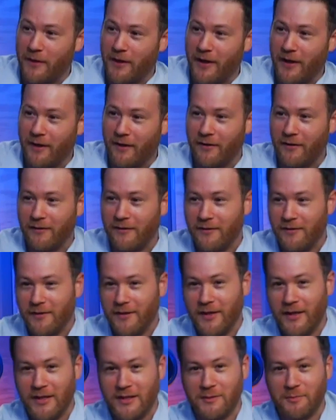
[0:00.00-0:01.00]
there,
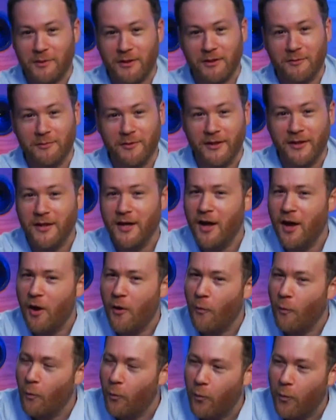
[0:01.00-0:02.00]
inexplicably.
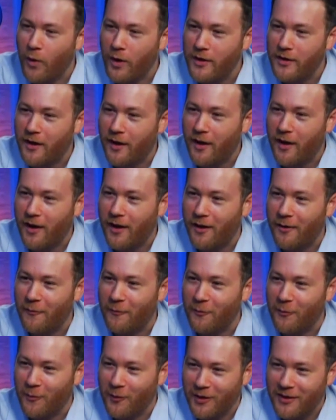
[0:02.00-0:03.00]
What uh,
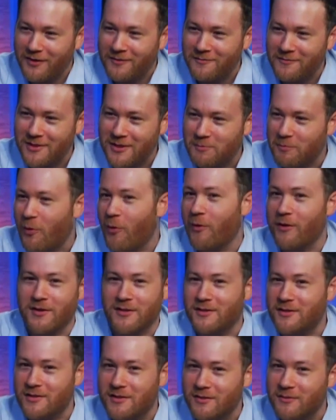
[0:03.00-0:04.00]
what
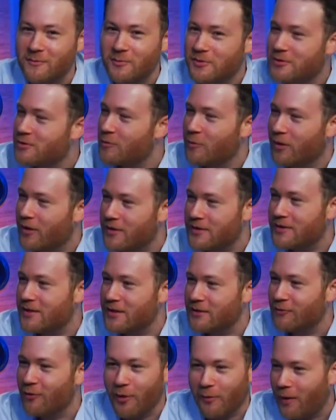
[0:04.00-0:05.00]
sports would you want to
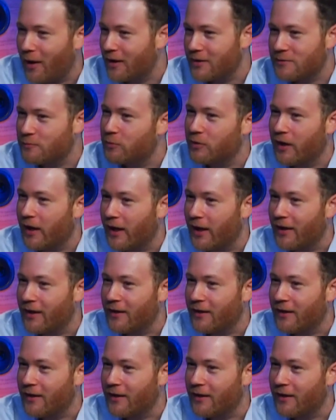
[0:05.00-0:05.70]
see robots play